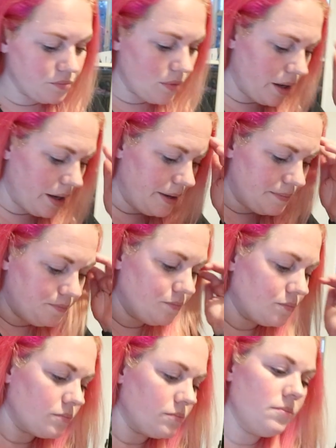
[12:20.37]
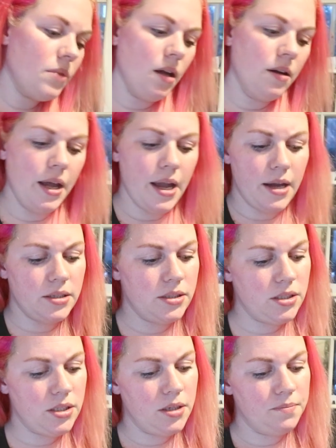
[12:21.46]
Okay,
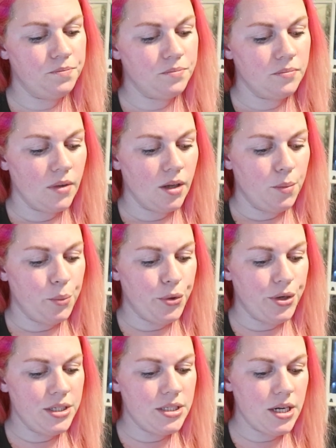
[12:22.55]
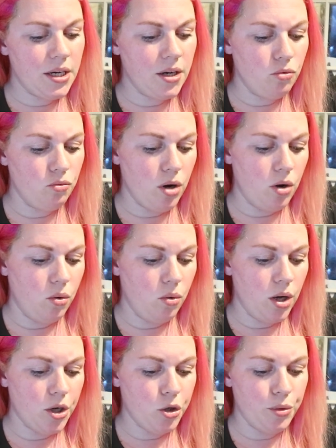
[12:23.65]
next. Crimson Roll
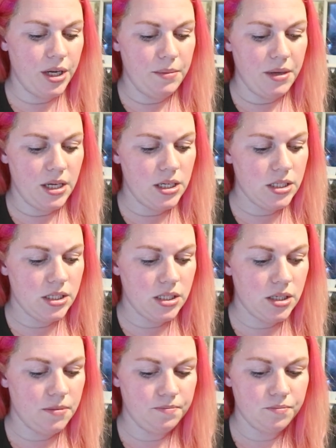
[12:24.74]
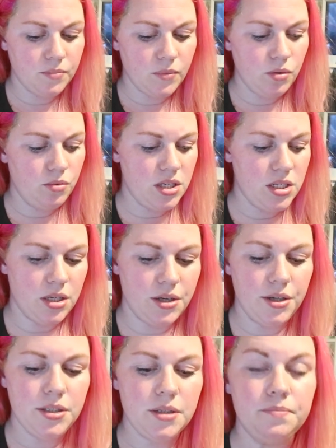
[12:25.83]
Creamies. Oh, these look
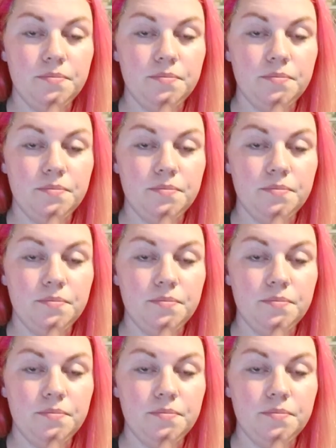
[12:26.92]
good.